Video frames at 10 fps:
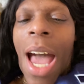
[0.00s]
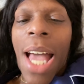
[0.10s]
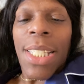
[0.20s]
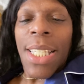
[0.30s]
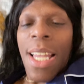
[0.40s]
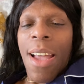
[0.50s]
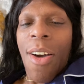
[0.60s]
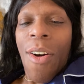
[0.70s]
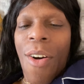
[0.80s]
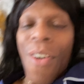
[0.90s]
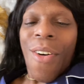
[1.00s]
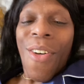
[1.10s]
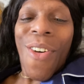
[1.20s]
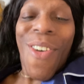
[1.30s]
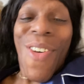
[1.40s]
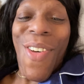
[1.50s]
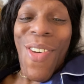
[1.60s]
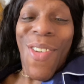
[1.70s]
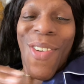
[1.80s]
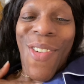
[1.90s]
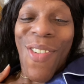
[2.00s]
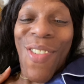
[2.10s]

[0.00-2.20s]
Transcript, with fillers: I said, oh,